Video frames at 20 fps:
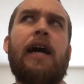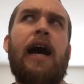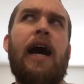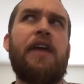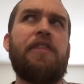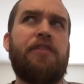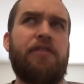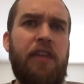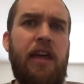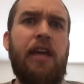
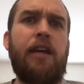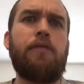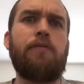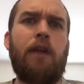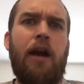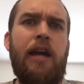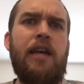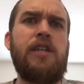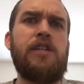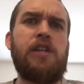I think
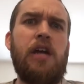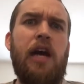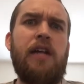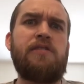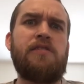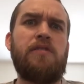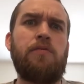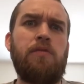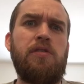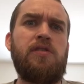Rian
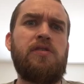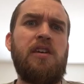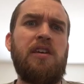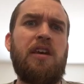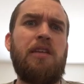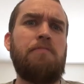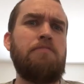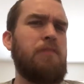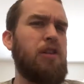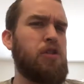Johnson was
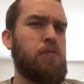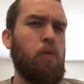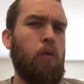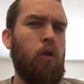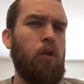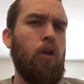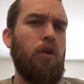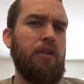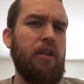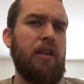thinking much more
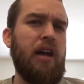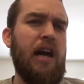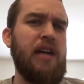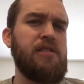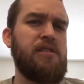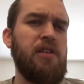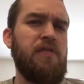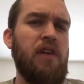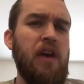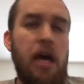along the
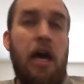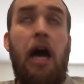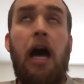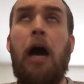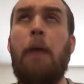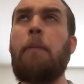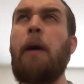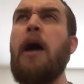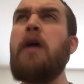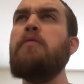lines of
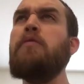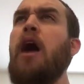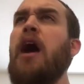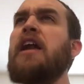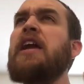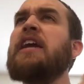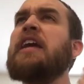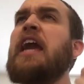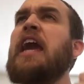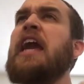a
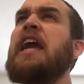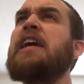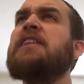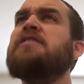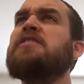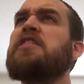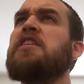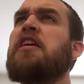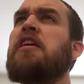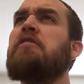Byronic
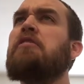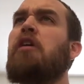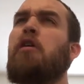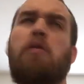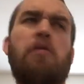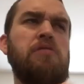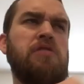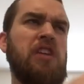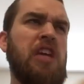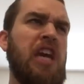anti-hero
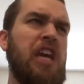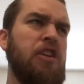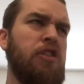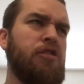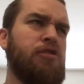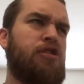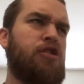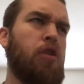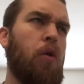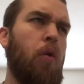whose
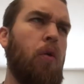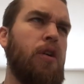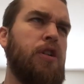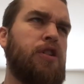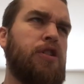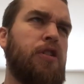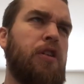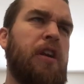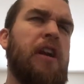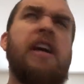inner
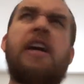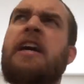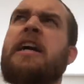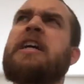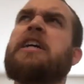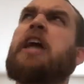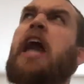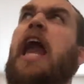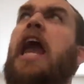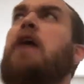torture and
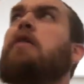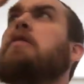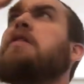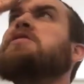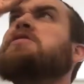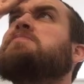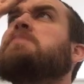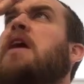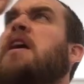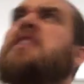
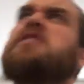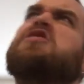charisma